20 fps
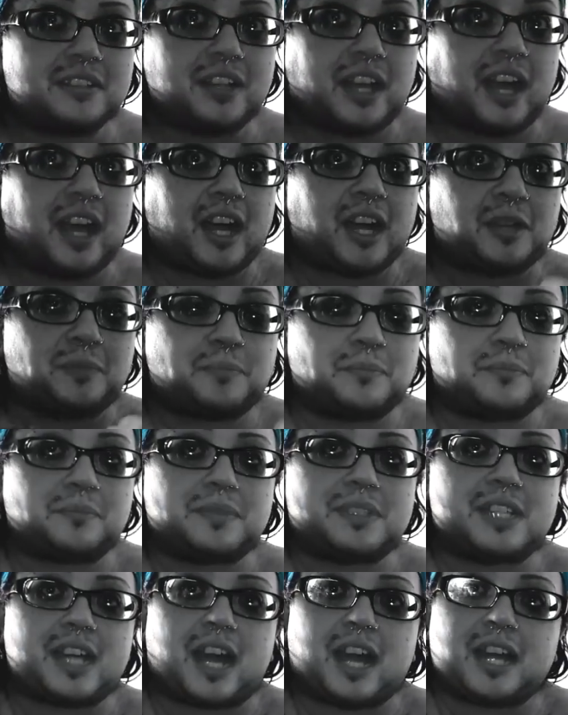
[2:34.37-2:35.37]
um,
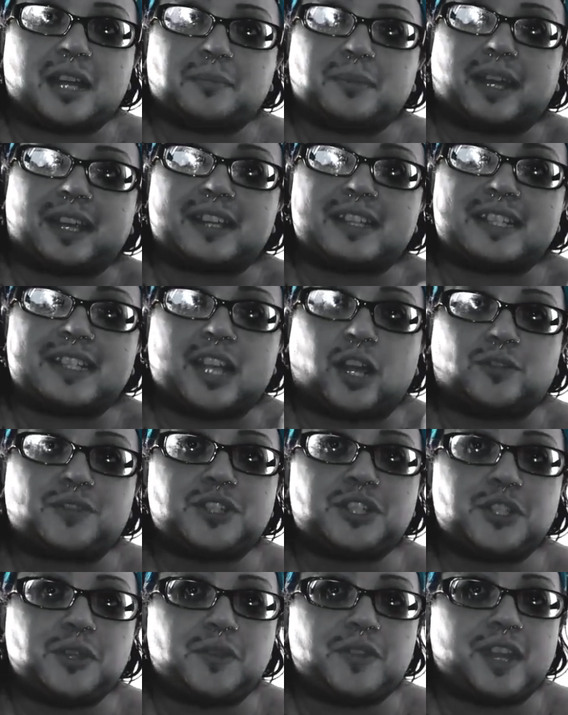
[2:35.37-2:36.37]
time, like,
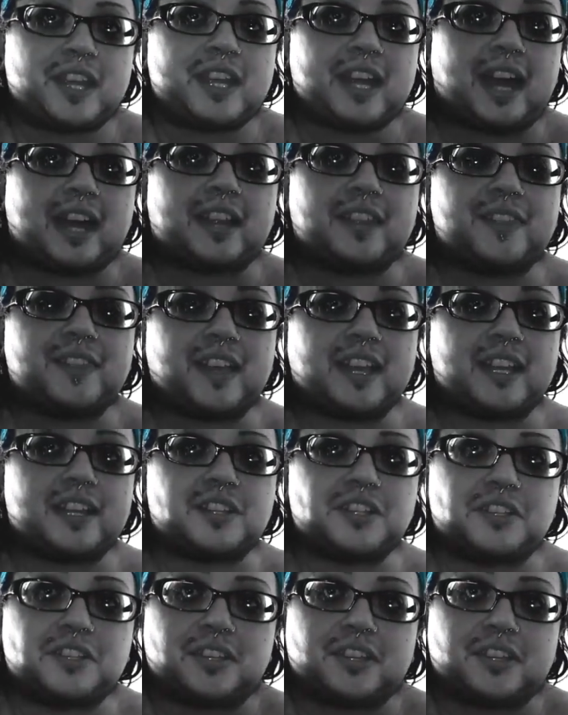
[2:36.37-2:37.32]
self-soothing kind of thing,